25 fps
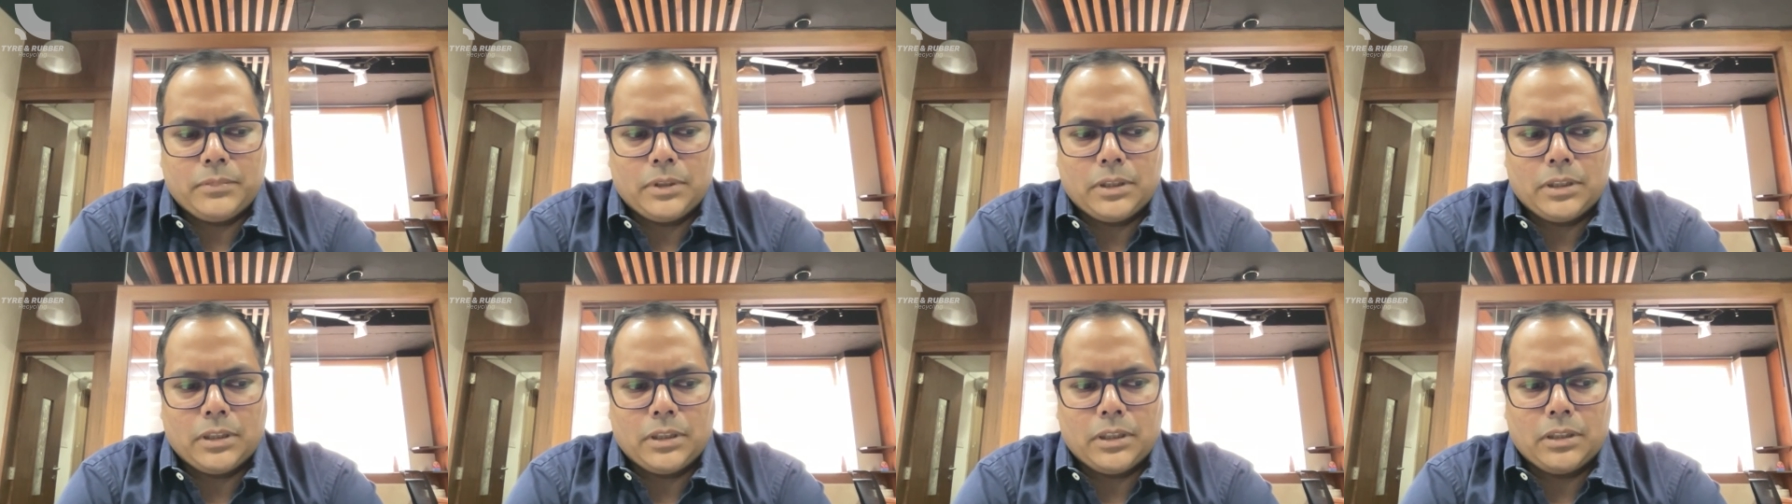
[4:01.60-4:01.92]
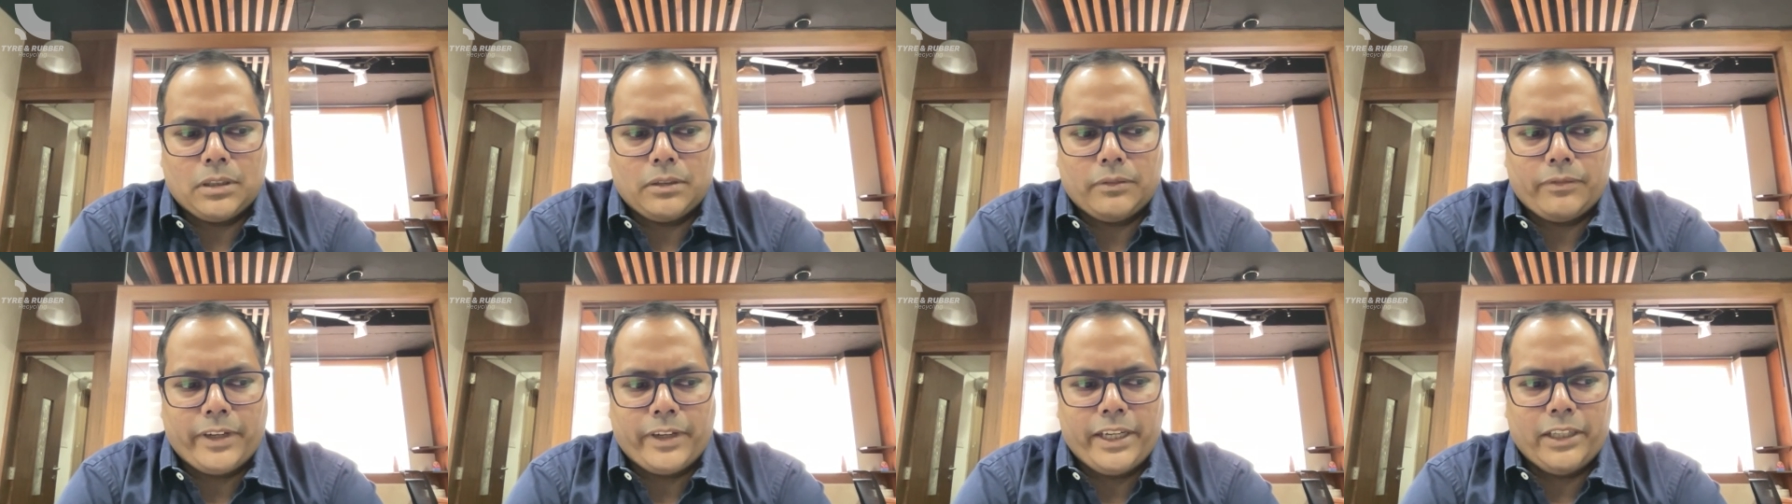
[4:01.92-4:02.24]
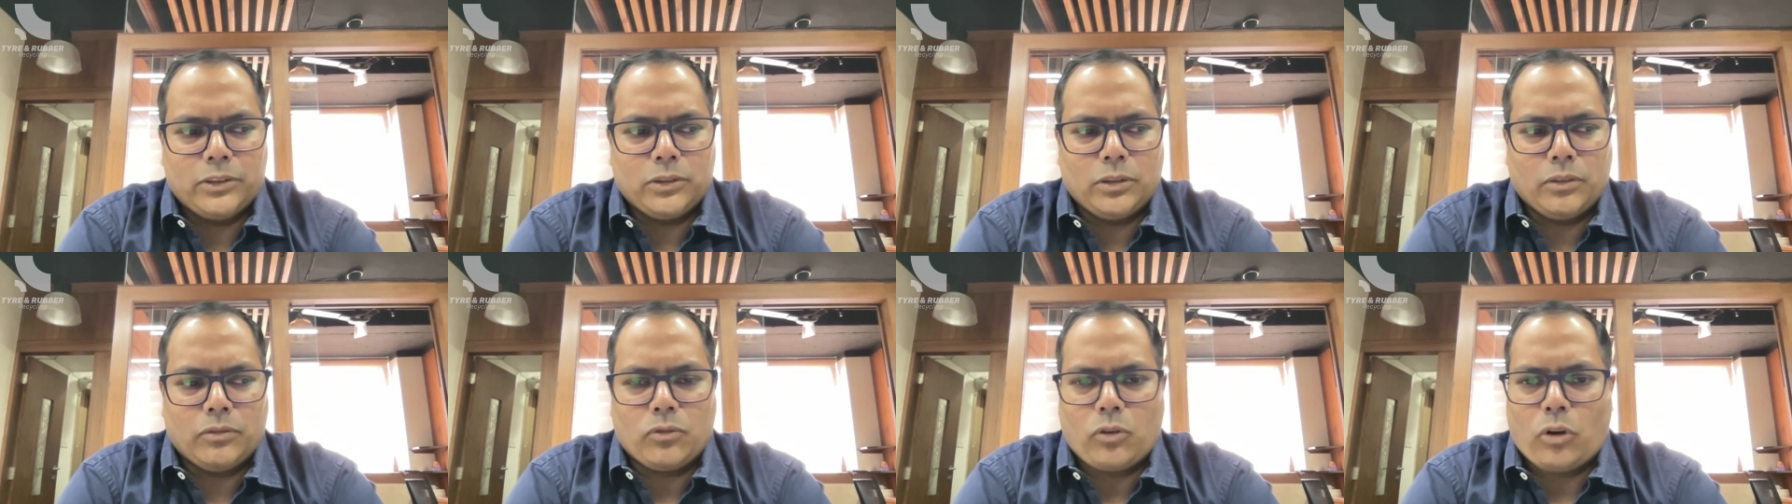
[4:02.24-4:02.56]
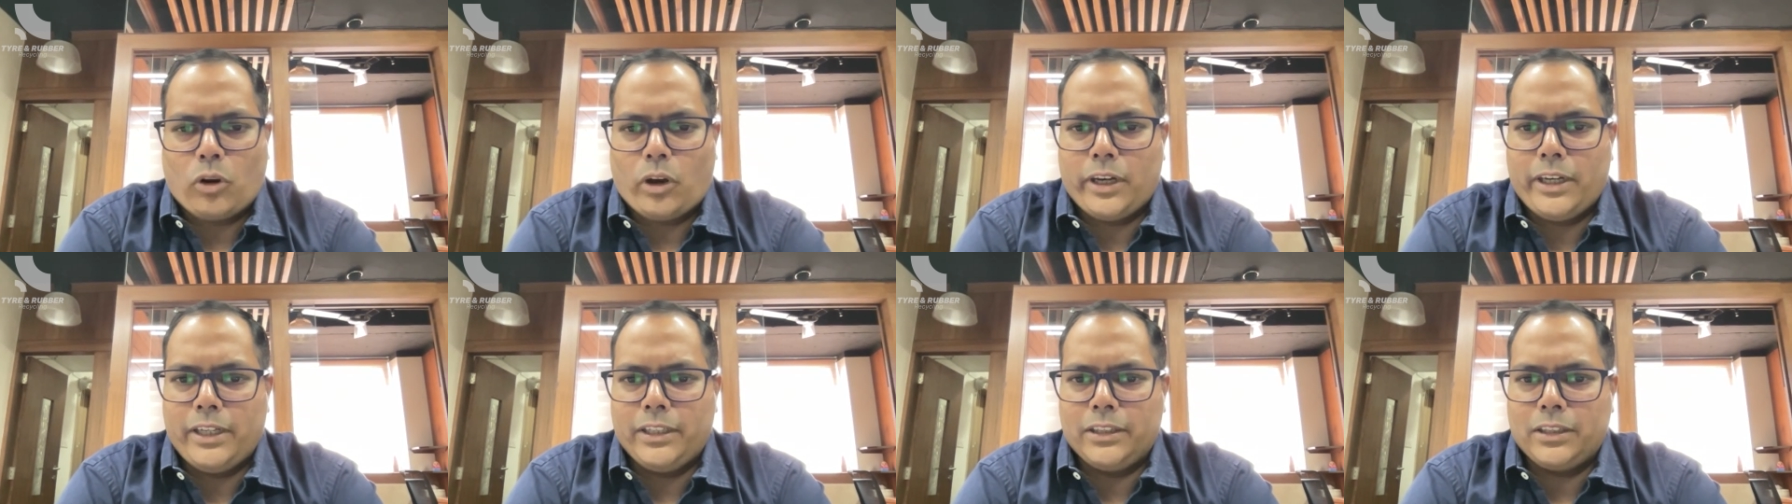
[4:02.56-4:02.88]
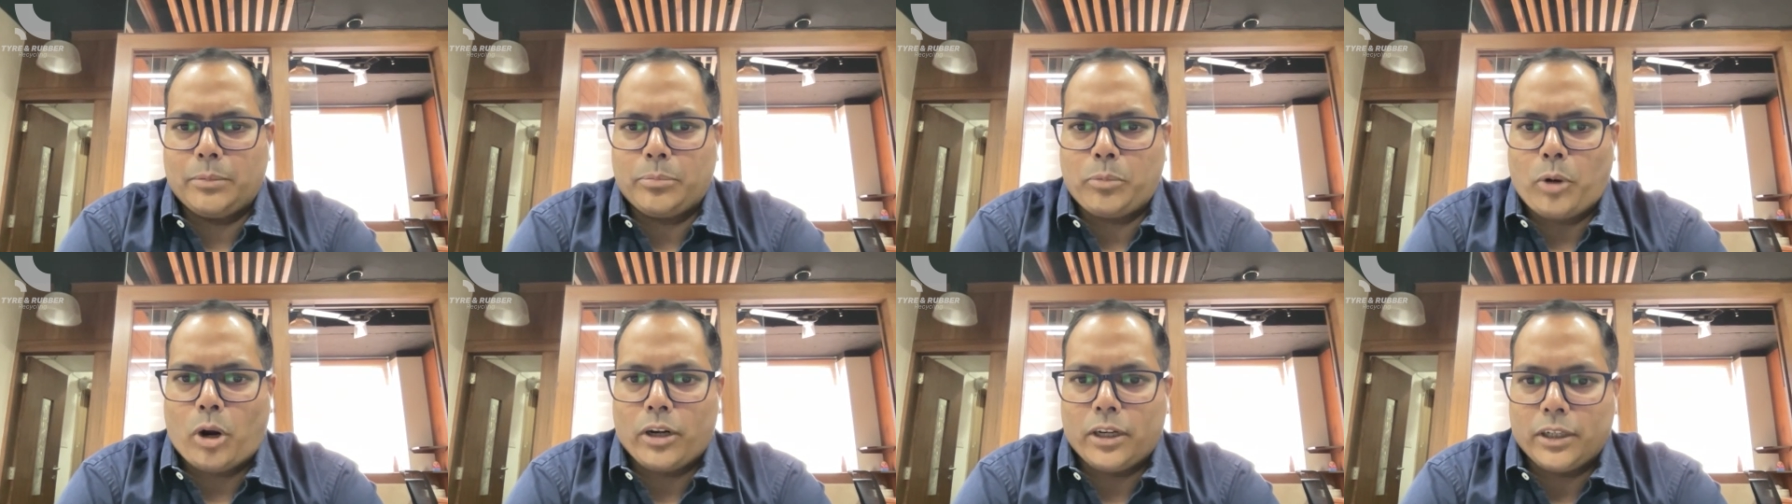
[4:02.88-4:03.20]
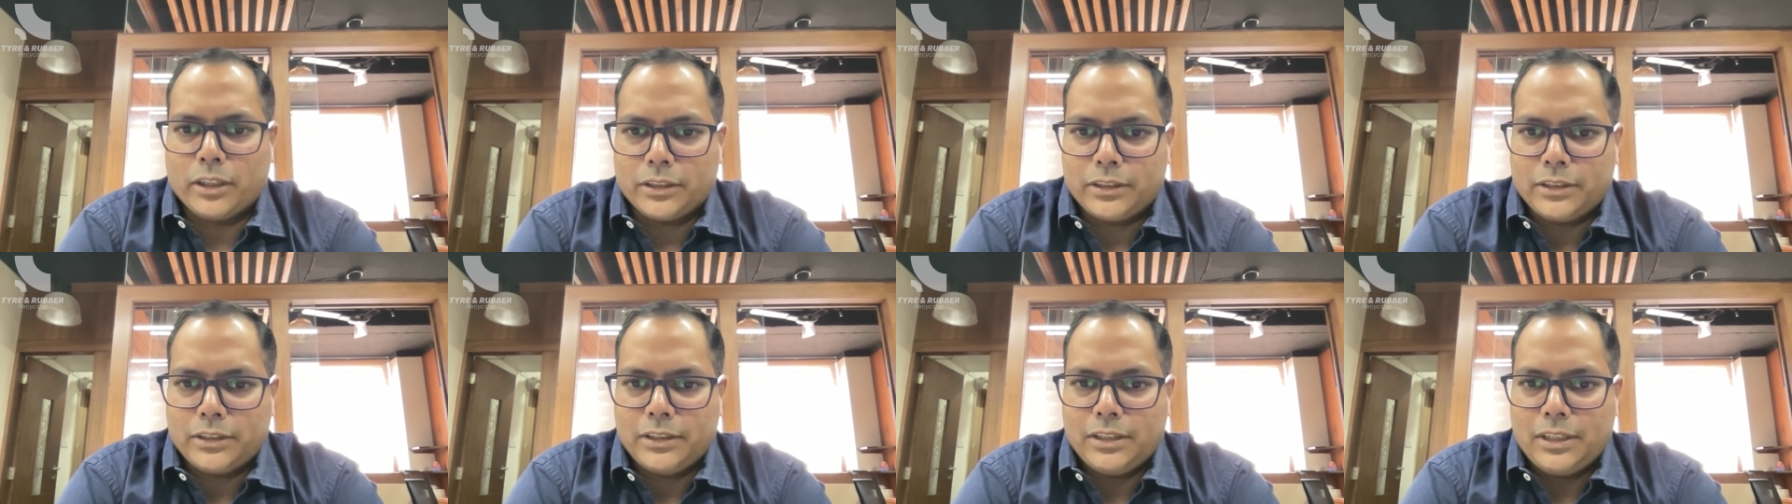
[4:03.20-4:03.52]
uh, ways of calling the
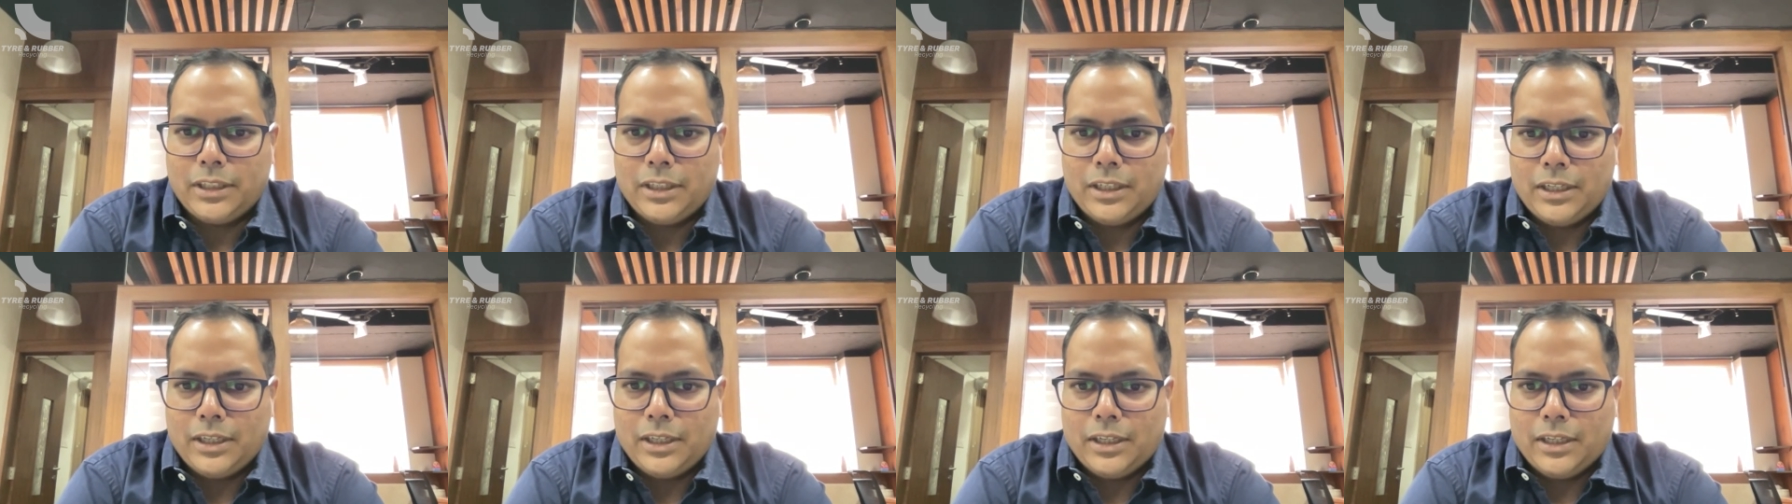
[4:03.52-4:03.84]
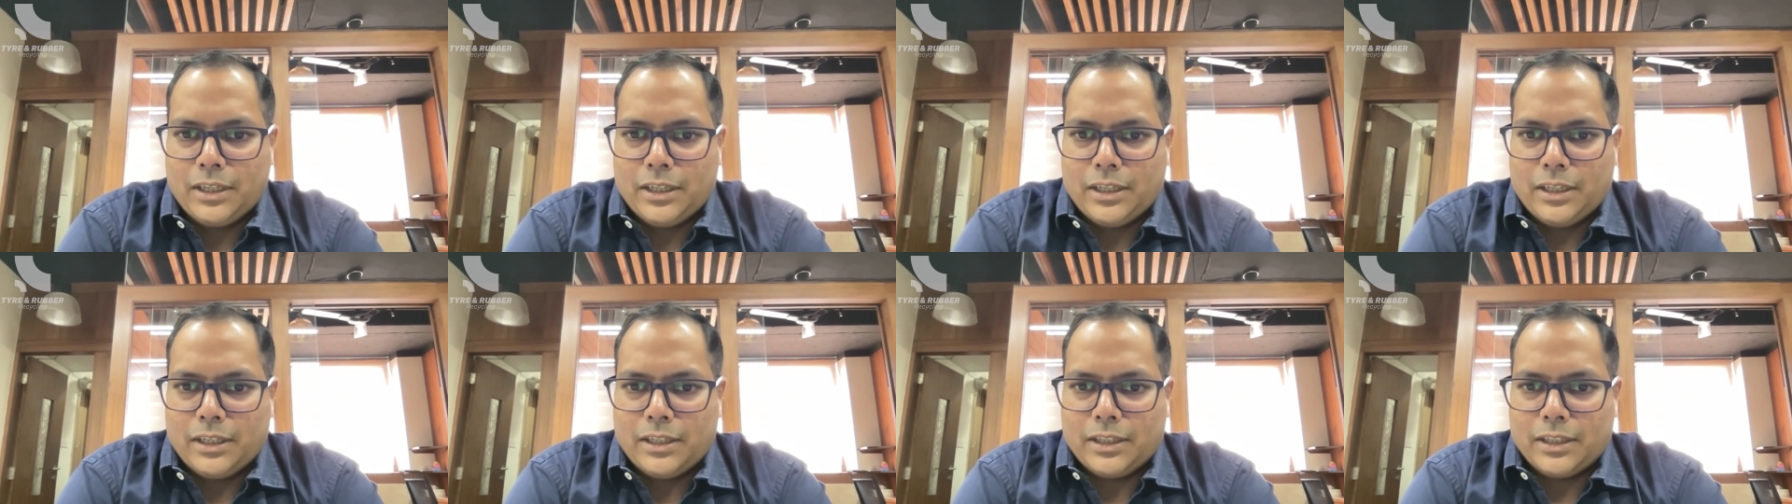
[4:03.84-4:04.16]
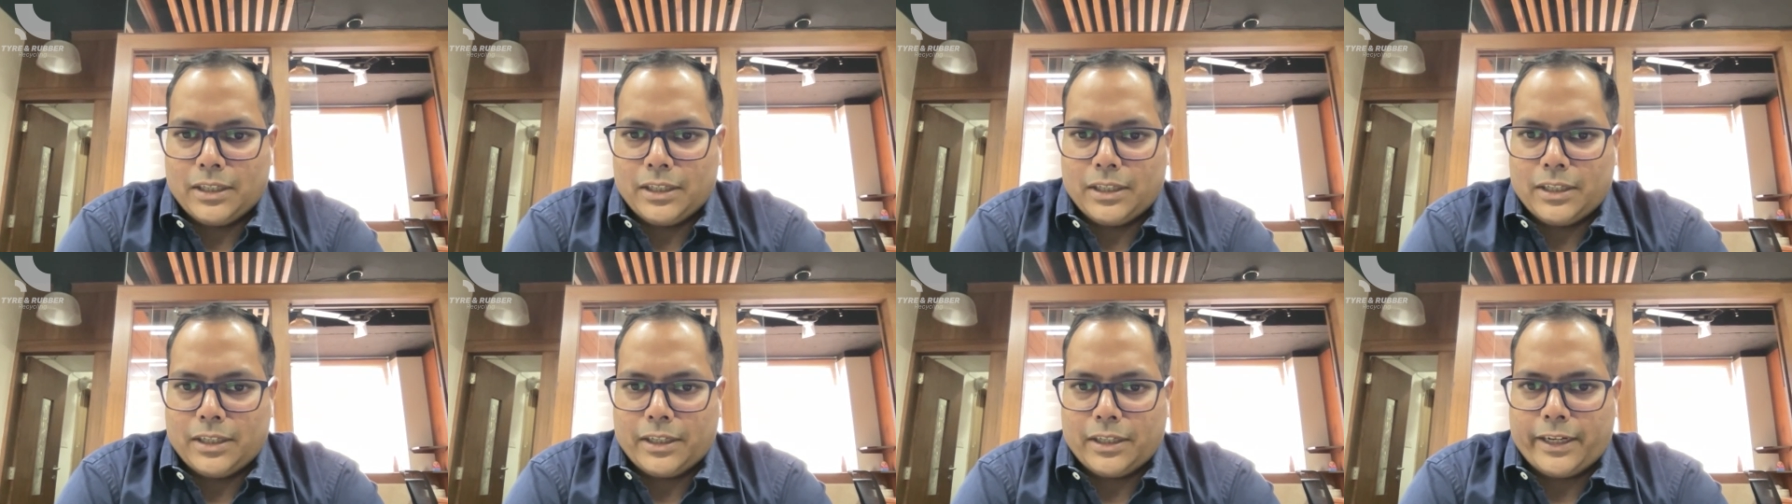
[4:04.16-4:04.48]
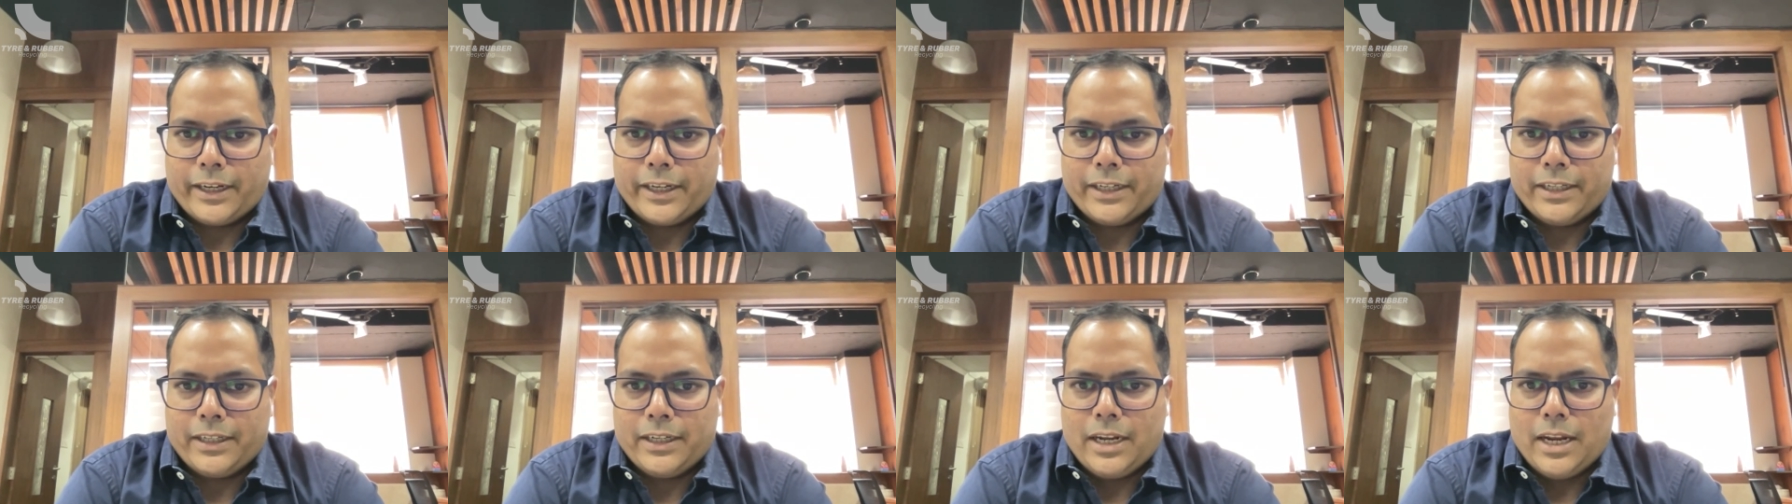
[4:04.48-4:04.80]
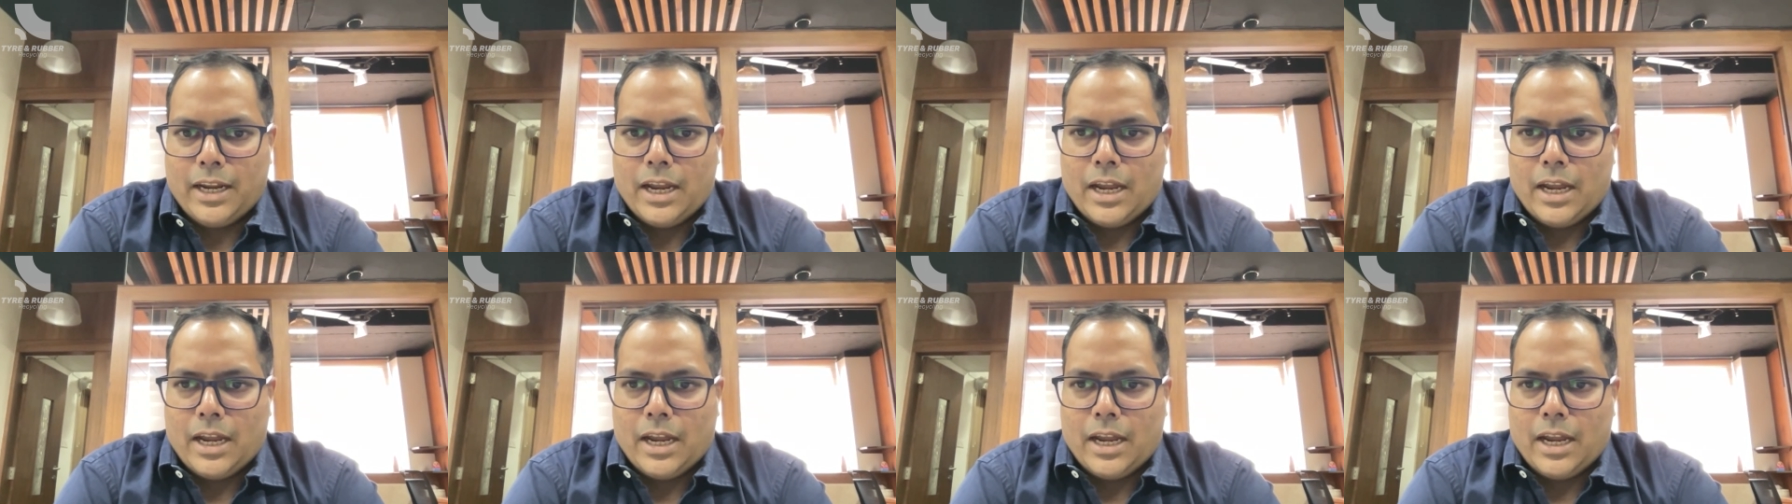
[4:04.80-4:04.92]
product, correct?